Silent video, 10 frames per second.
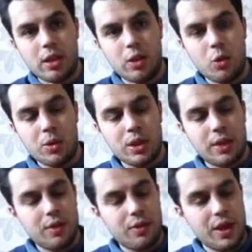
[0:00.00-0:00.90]
always
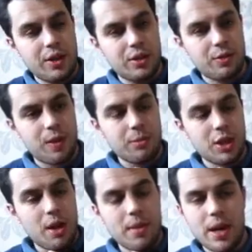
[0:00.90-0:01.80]
give the videos a thumbs
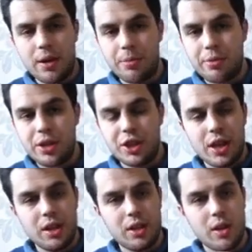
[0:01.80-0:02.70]
up, and
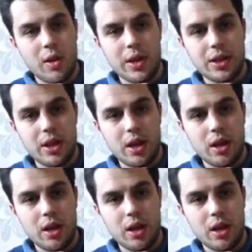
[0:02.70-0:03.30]
appreciate you guys